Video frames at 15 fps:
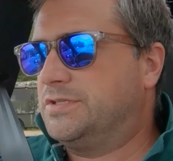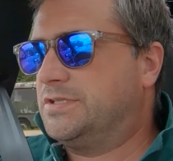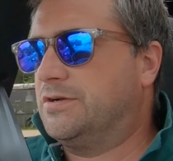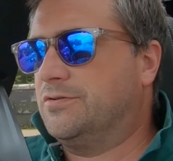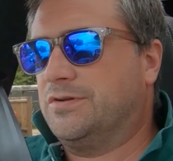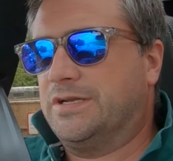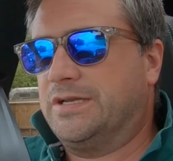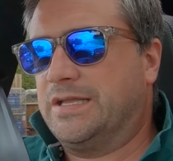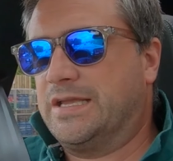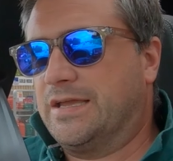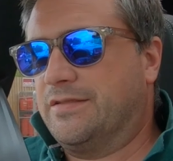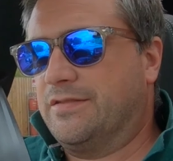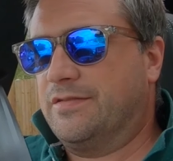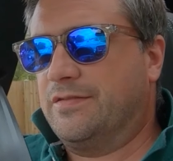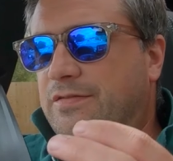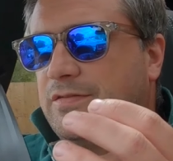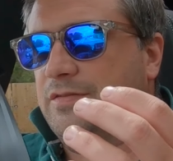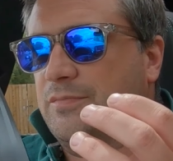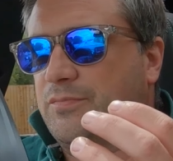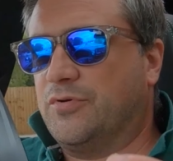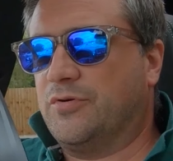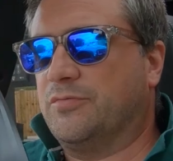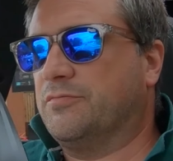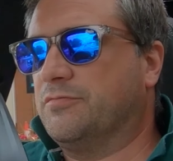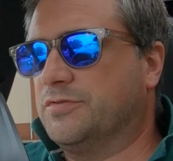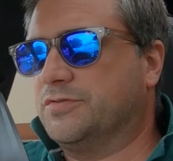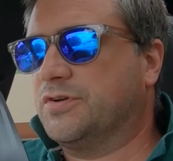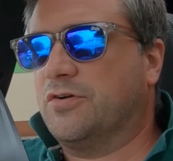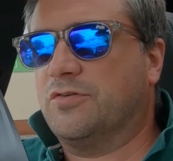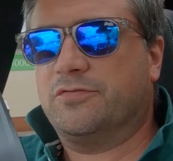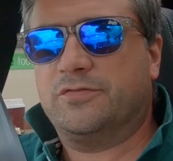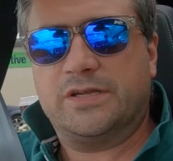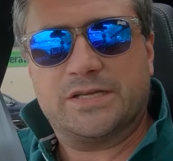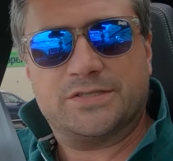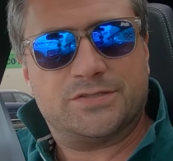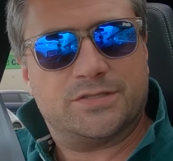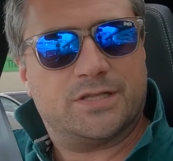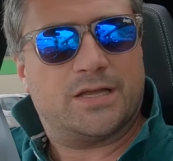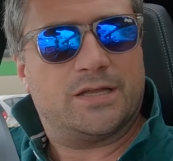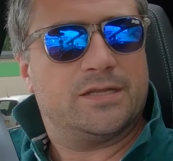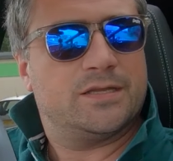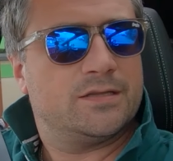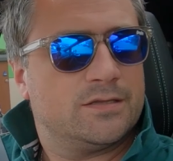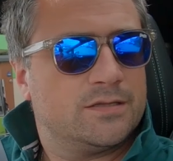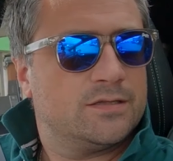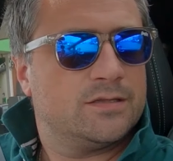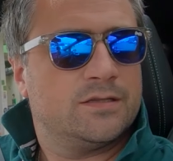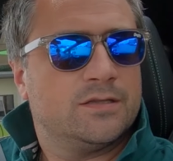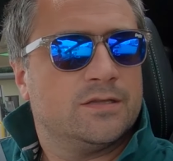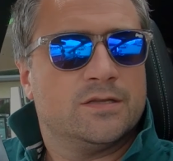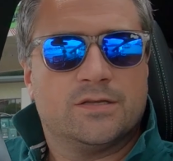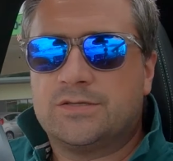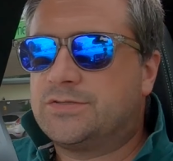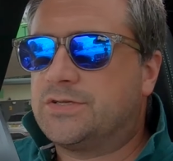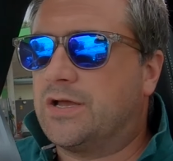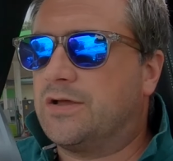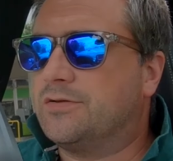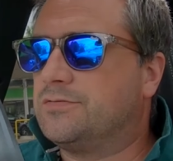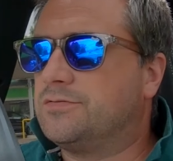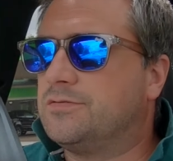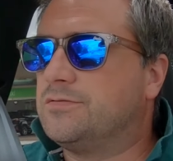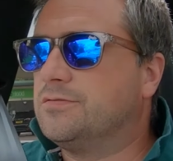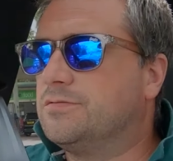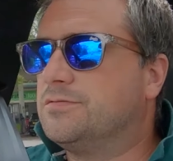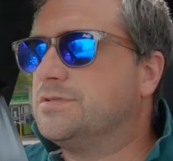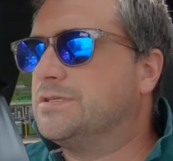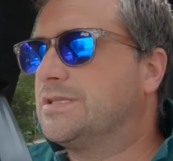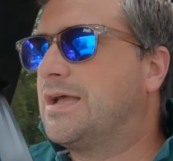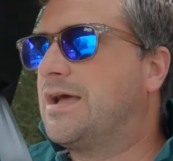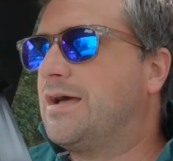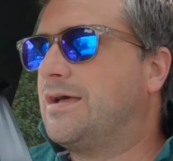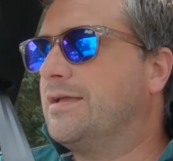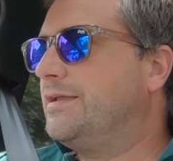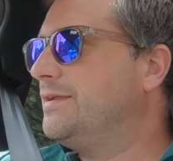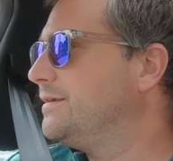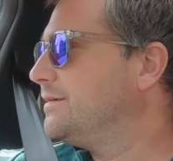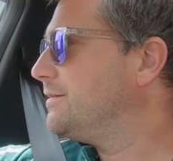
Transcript: still didn't get the problem resolved yesterday. So today,